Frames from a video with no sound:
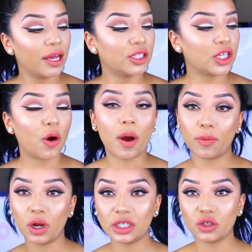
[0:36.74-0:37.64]
So
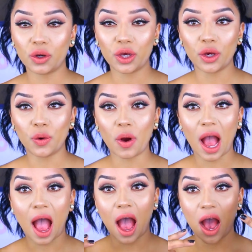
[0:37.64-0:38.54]
I'm going to show you
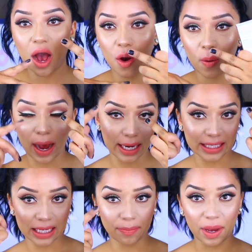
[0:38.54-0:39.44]
how I
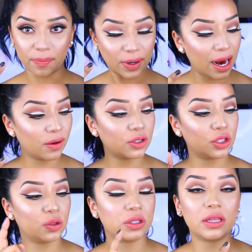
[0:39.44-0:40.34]
did my
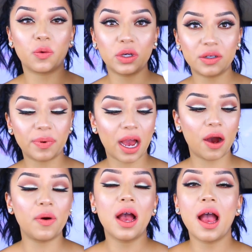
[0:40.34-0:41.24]
brows using the Wunder
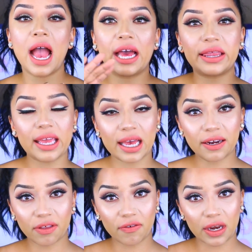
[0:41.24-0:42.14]
Brow. At the
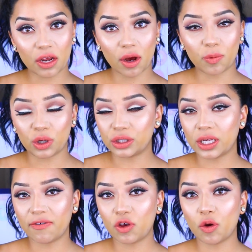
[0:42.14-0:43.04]
end of the video, I'm going
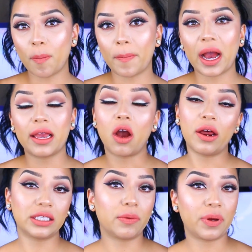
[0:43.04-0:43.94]
to give you my
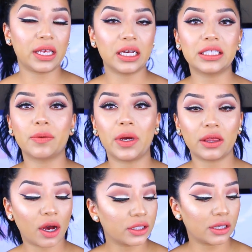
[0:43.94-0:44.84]
honest opinions and my
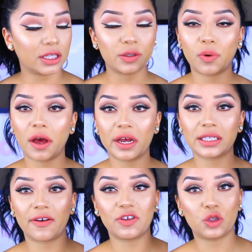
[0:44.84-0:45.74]
thoughts on this
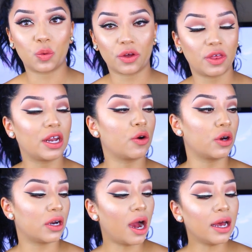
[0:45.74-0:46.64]
product, if it's worth it
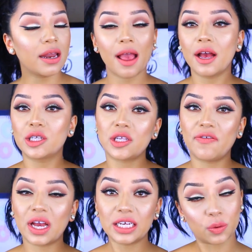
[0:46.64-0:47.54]
or not. So
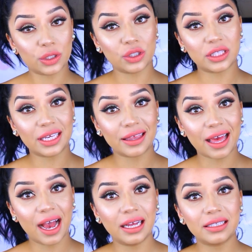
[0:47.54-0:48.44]
if you guys want to see
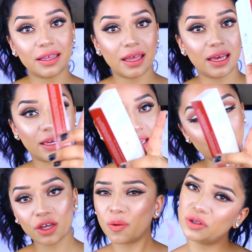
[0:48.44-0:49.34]
that,
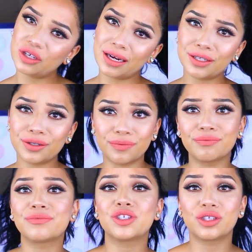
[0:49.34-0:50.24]
then you know what you're gonna do.
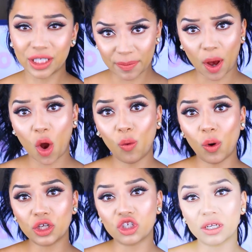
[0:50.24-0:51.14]
Just keep on
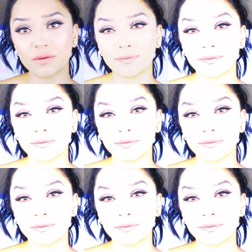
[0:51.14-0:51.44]
watching.